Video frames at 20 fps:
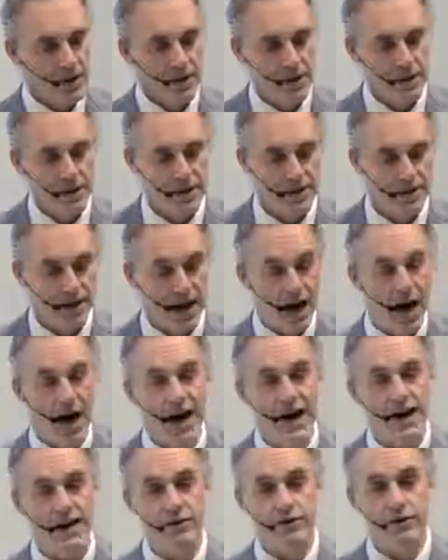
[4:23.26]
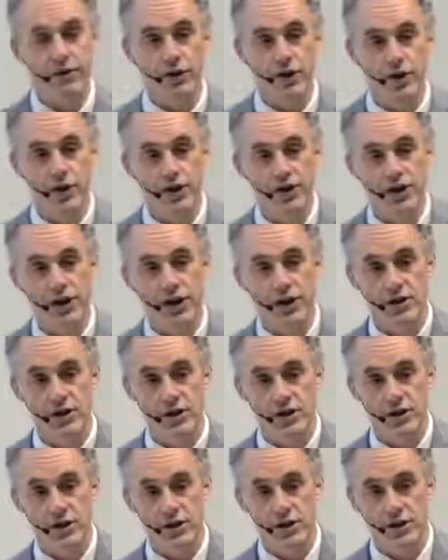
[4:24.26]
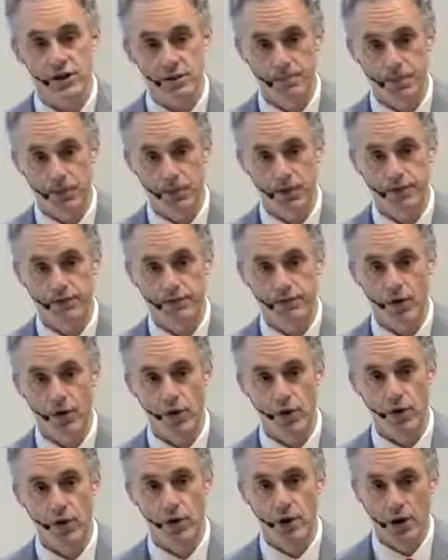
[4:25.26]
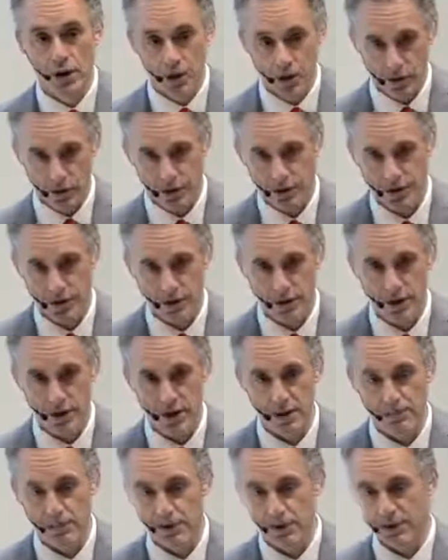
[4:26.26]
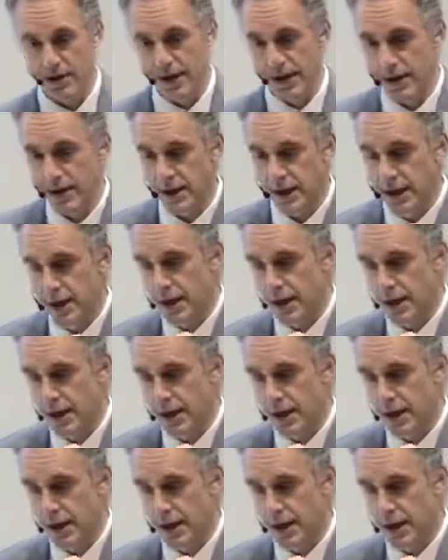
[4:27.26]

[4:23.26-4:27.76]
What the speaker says: let's say high end for conscientiousness is 0.4 or 16%.